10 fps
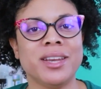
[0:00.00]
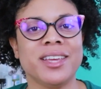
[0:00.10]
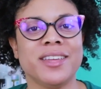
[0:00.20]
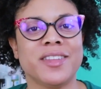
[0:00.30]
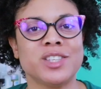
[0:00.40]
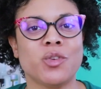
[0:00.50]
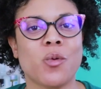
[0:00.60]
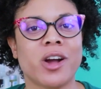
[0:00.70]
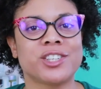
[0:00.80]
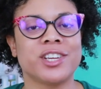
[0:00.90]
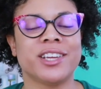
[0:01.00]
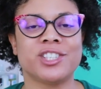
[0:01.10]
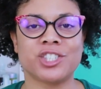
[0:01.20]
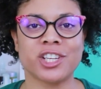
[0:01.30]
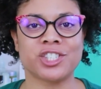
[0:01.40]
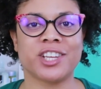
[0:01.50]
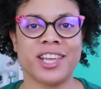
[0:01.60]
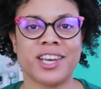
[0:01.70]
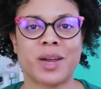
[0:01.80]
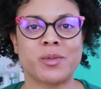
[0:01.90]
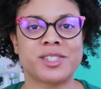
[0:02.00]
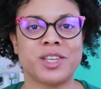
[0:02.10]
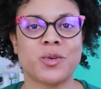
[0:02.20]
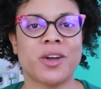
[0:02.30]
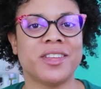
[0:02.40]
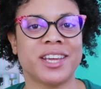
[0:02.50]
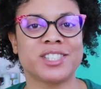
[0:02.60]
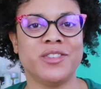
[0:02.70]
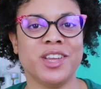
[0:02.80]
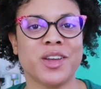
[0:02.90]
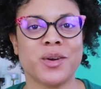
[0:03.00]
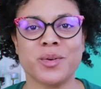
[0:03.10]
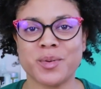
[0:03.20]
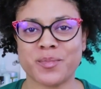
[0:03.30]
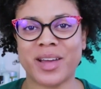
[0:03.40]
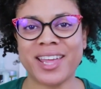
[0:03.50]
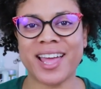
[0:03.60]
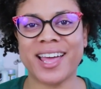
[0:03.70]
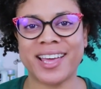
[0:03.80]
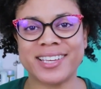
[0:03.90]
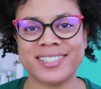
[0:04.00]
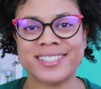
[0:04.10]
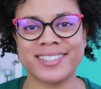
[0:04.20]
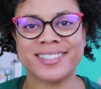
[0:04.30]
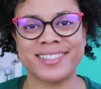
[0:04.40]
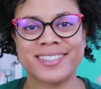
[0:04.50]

But again, thanks for watching. It's just Janine, and I will see you on the next video. Bye, guys.